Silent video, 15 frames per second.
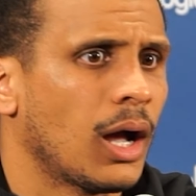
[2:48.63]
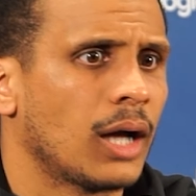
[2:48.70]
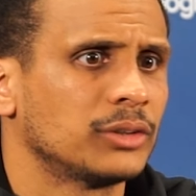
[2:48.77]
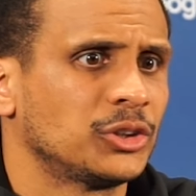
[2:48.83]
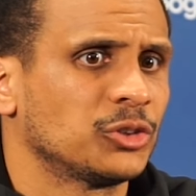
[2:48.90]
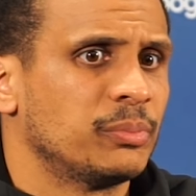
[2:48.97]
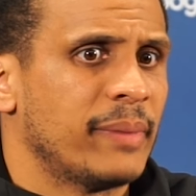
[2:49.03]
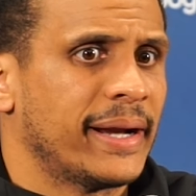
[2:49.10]

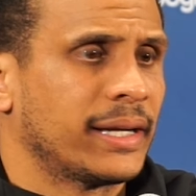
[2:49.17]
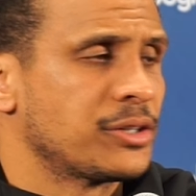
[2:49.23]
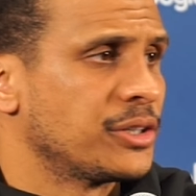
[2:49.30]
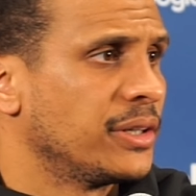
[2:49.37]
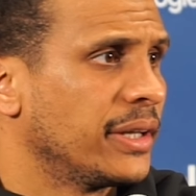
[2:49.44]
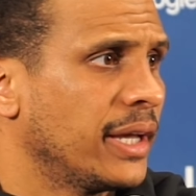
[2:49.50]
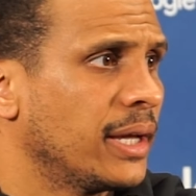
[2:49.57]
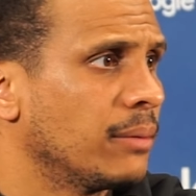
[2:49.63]
Just managing
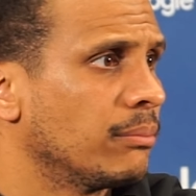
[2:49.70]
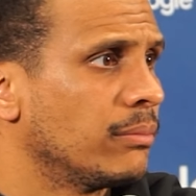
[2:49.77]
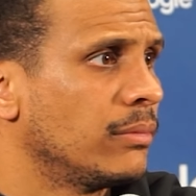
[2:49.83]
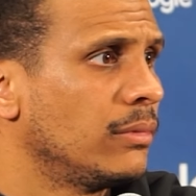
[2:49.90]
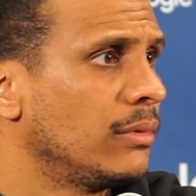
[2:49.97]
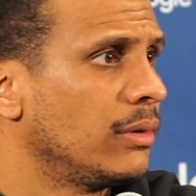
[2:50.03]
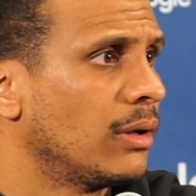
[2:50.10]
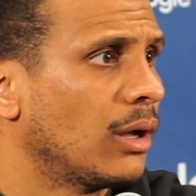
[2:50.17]
the game.
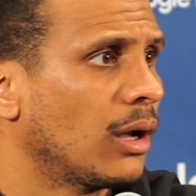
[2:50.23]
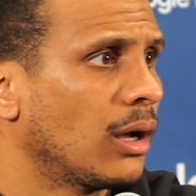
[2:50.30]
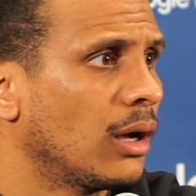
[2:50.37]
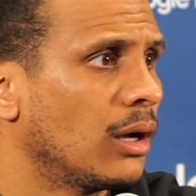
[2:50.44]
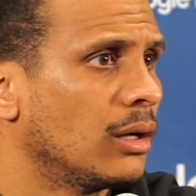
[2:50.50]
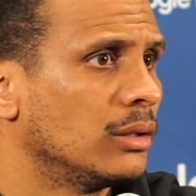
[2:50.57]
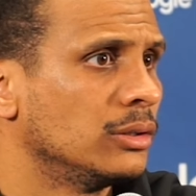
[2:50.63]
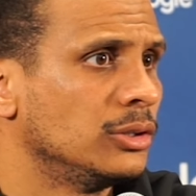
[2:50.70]

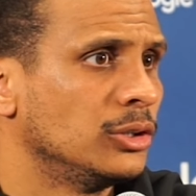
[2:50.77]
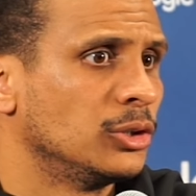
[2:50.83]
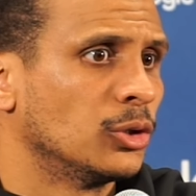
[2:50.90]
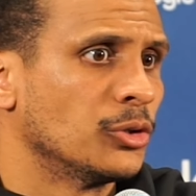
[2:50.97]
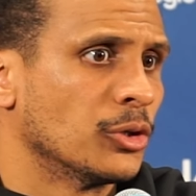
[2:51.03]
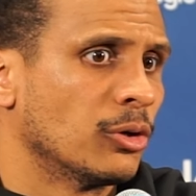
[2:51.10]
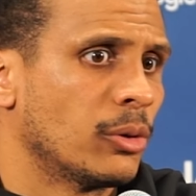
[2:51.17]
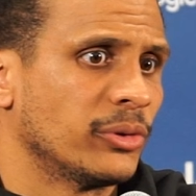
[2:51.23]
You know,
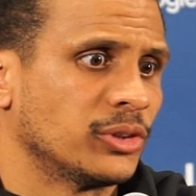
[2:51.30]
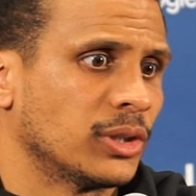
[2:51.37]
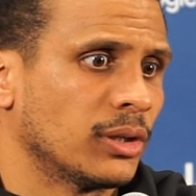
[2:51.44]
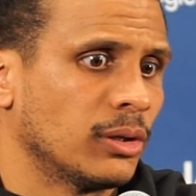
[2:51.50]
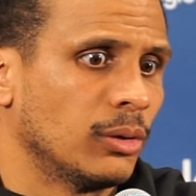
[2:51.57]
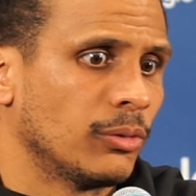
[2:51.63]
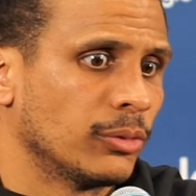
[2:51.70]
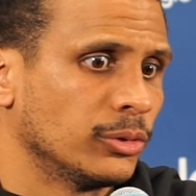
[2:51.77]
you're always going to
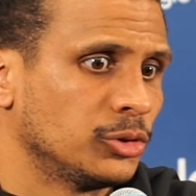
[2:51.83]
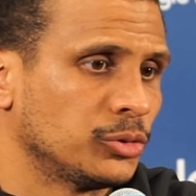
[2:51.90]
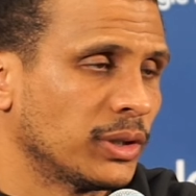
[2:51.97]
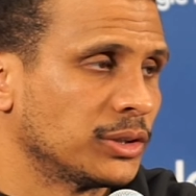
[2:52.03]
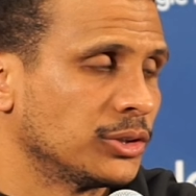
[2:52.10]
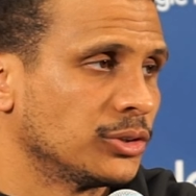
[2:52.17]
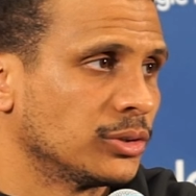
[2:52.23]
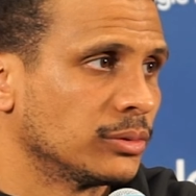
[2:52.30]
go through
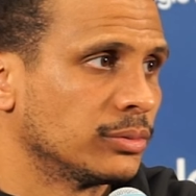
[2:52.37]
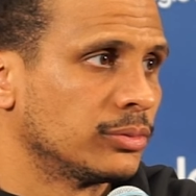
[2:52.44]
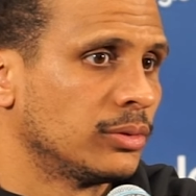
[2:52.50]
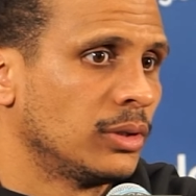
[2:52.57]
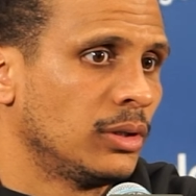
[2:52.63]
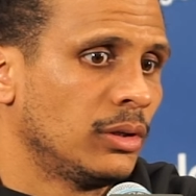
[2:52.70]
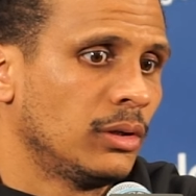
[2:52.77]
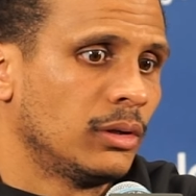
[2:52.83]
stretches of
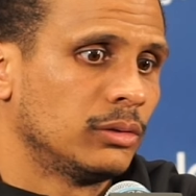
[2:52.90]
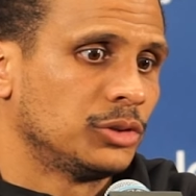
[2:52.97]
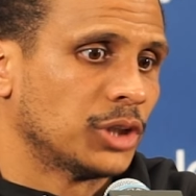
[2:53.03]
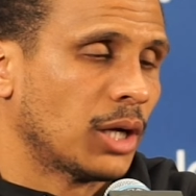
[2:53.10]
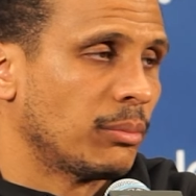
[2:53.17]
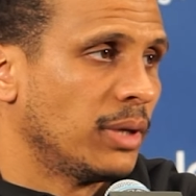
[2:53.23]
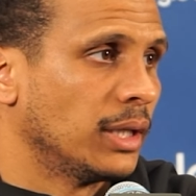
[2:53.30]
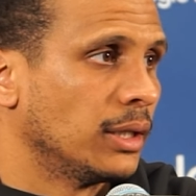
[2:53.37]

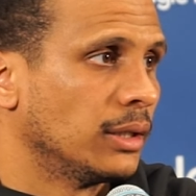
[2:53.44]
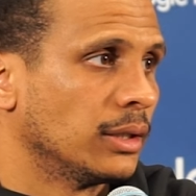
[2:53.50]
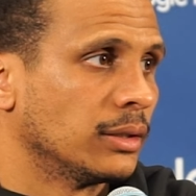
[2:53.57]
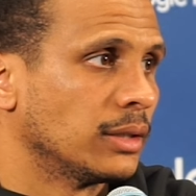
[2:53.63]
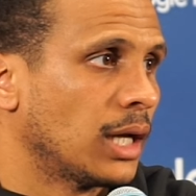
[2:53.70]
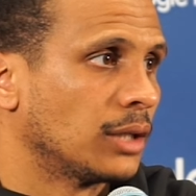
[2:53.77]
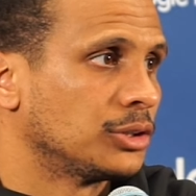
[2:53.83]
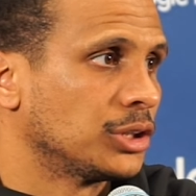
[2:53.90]
shot making and
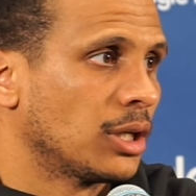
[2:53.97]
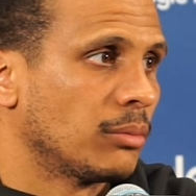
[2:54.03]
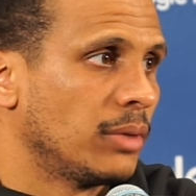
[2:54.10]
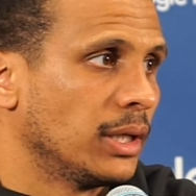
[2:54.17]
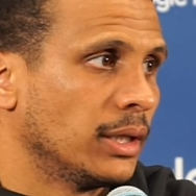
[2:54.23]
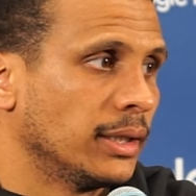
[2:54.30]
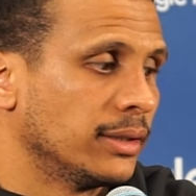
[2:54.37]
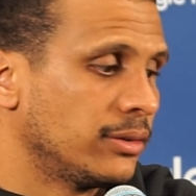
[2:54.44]
not shot
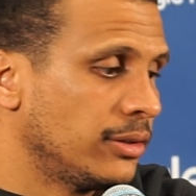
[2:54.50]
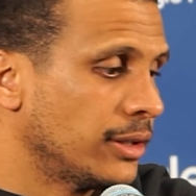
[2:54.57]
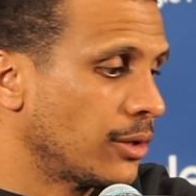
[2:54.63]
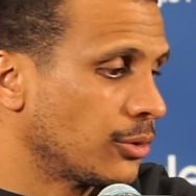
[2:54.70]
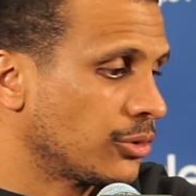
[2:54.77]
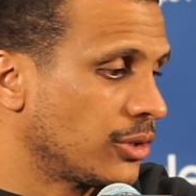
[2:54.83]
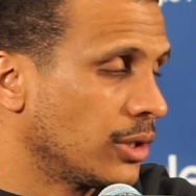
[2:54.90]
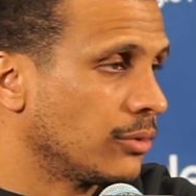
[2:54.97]
making. It's the
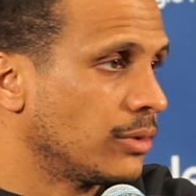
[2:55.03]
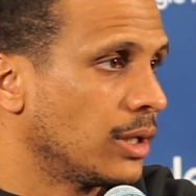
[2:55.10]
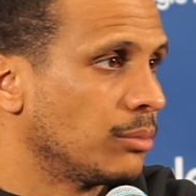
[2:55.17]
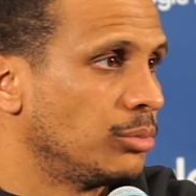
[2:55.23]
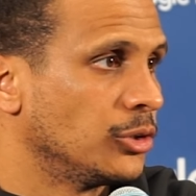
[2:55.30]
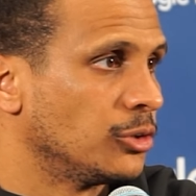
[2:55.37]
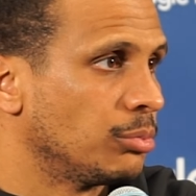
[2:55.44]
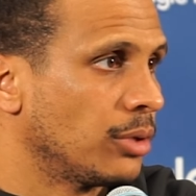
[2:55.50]
other stuff that
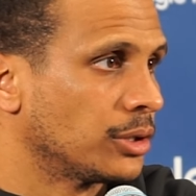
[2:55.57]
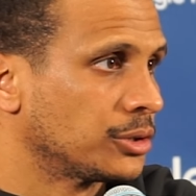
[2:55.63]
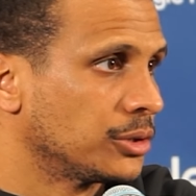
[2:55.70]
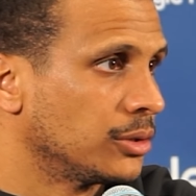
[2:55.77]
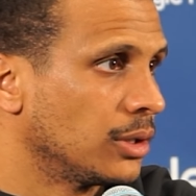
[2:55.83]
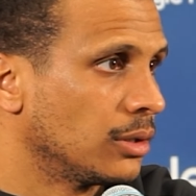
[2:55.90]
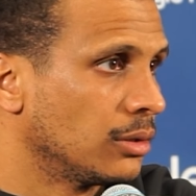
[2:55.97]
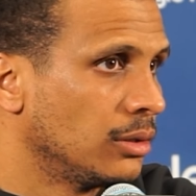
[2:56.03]
puts
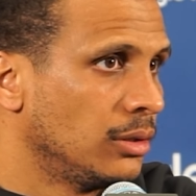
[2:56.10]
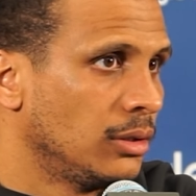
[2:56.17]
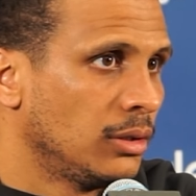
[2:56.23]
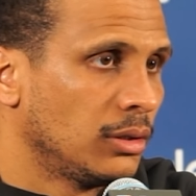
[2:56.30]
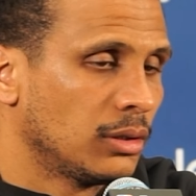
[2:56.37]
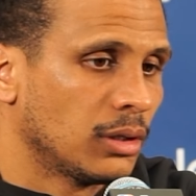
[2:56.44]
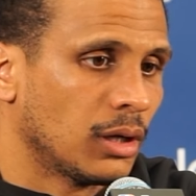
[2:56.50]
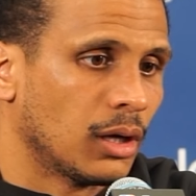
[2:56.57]
pressure
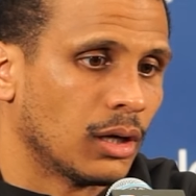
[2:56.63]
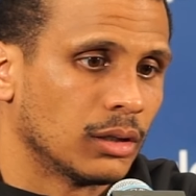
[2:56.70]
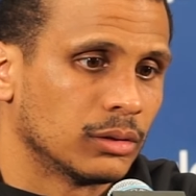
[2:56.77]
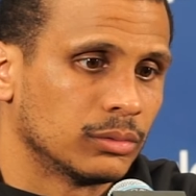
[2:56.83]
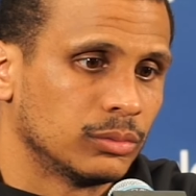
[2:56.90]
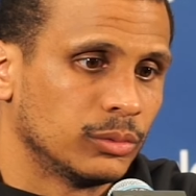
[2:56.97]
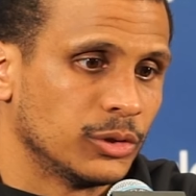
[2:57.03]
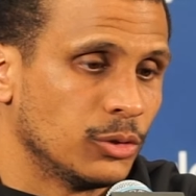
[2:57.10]
on
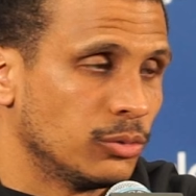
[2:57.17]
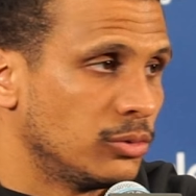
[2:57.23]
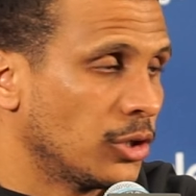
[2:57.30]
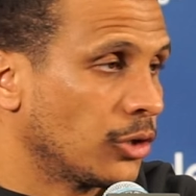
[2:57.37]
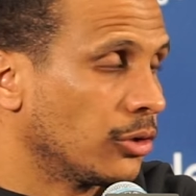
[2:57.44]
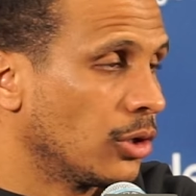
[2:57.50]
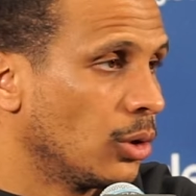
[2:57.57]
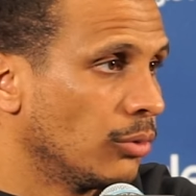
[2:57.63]
when you
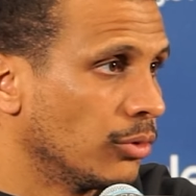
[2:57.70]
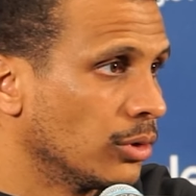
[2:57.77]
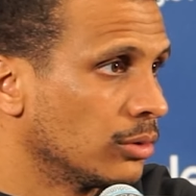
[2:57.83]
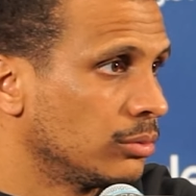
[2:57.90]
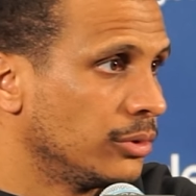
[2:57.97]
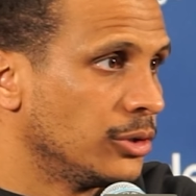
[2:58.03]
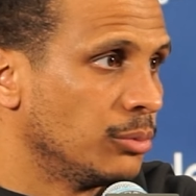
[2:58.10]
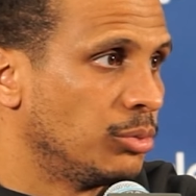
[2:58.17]
turn it over,
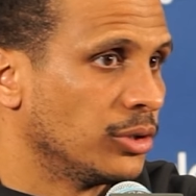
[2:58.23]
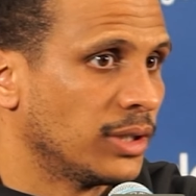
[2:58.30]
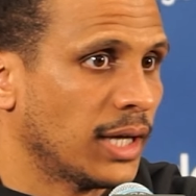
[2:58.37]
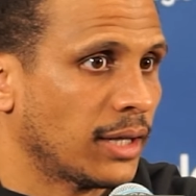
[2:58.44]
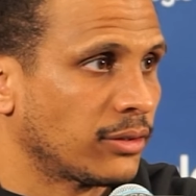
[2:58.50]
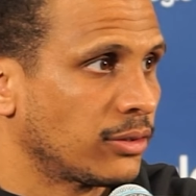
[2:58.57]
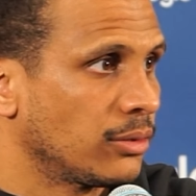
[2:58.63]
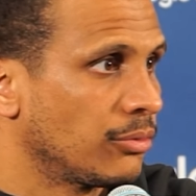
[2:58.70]
when you put
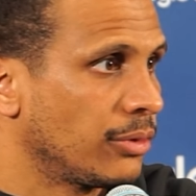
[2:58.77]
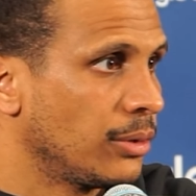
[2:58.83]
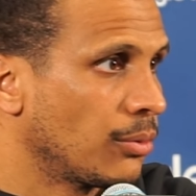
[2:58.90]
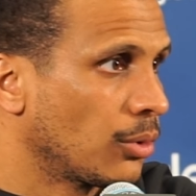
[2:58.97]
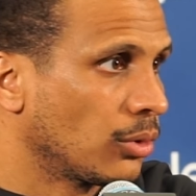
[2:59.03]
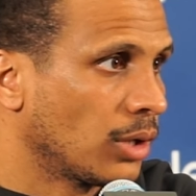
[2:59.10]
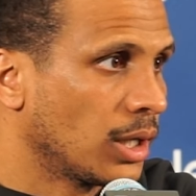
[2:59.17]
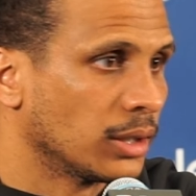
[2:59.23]
guys to the free
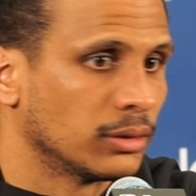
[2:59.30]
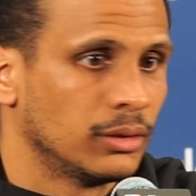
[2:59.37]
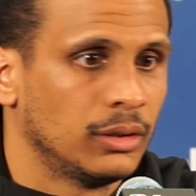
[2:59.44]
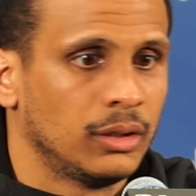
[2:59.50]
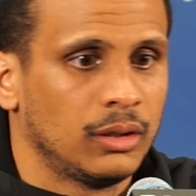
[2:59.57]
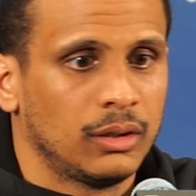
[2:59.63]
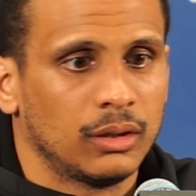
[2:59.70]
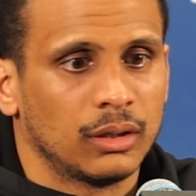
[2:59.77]
throw line,
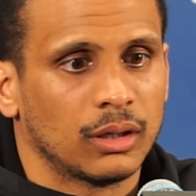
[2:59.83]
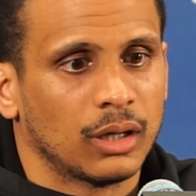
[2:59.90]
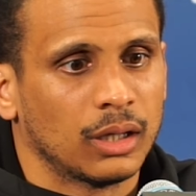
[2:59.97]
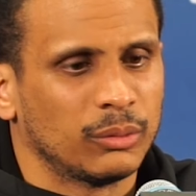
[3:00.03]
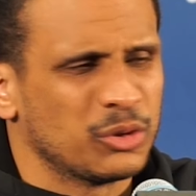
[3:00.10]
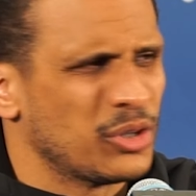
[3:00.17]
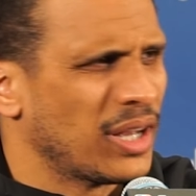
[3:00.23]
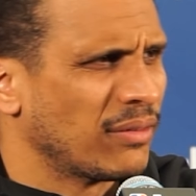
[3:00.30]

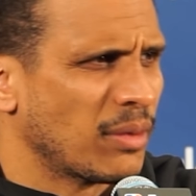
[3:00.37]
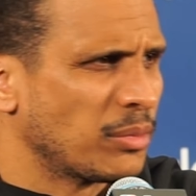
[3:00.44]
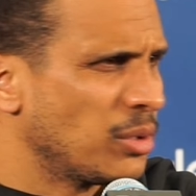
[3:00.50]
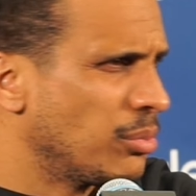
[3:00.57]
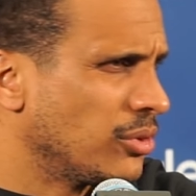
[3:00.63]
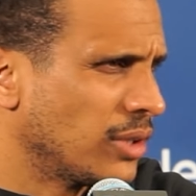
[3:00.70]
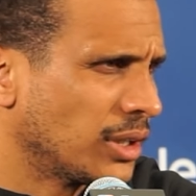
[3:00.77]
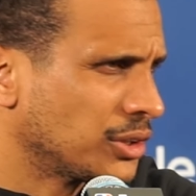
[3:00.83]
when you have empty
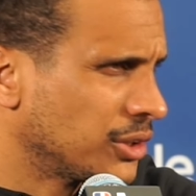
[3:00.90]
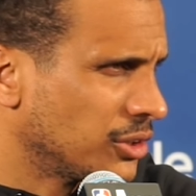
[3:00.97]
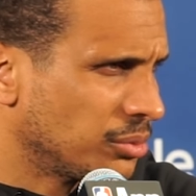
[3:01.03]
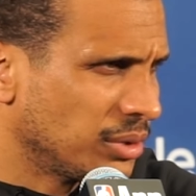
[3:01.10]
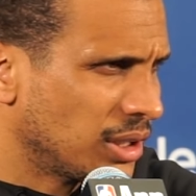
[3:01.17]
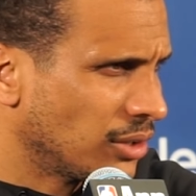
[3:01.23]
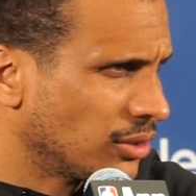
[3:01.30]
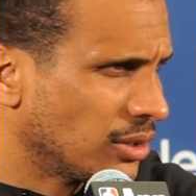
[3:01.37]
possessions
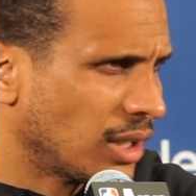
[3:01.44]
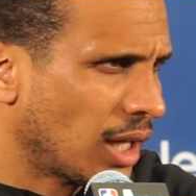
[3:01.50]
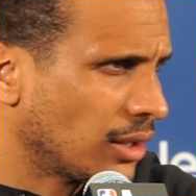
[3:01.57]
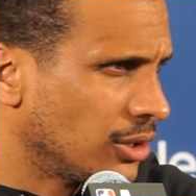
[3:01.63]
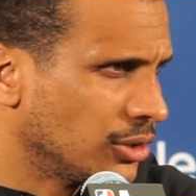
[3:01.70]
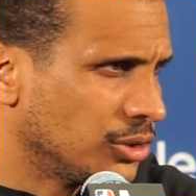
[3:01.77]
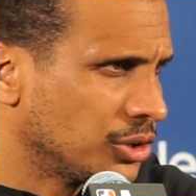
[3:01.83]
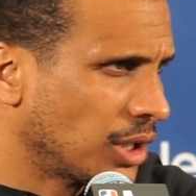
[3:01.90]
because of not
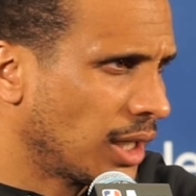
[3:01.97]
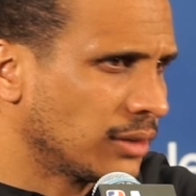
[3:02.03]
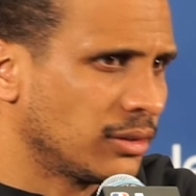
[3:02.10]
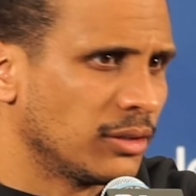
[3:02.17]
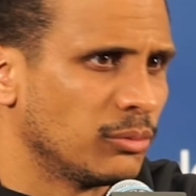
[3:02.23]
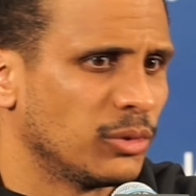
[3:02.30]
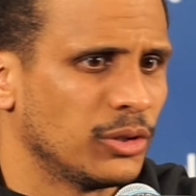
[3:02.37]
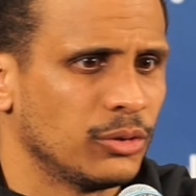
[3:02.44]
good shots,
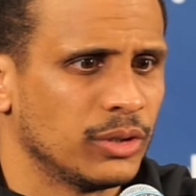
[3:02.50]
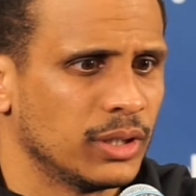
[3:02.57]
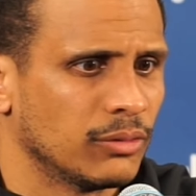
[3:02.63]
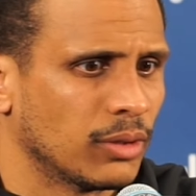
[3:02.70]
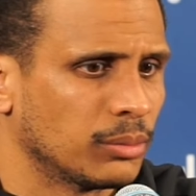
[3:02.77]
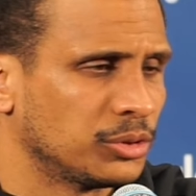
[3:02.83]
and when you give up